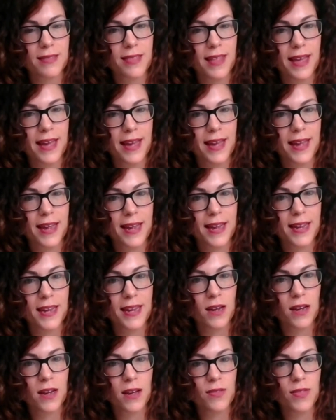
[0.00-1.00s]

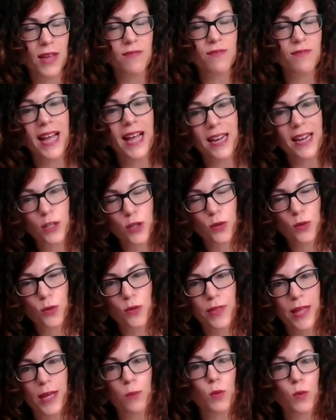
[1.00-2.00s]
they
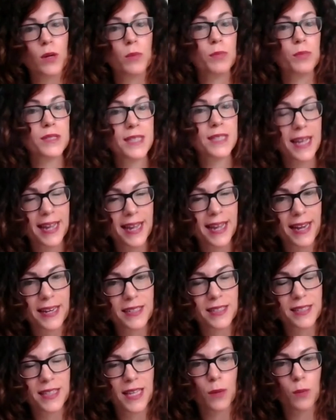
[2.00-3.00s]
value, they want to
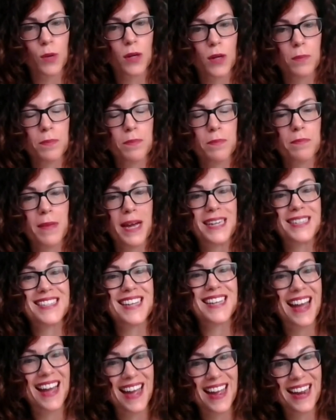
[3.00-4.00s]
protect, they want to
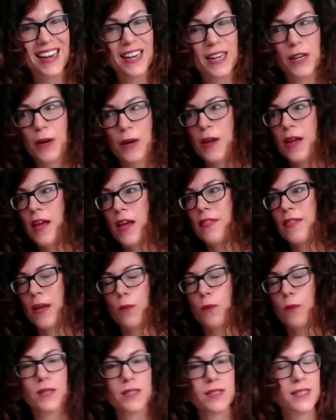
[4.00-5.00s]
maintain, they
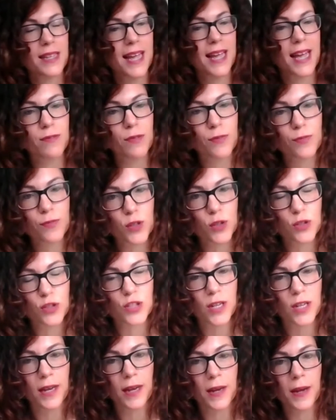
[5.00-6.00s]
want to see have a
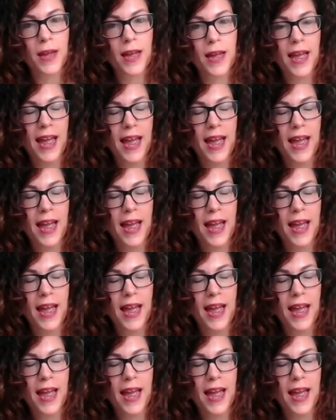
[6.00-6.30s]
future,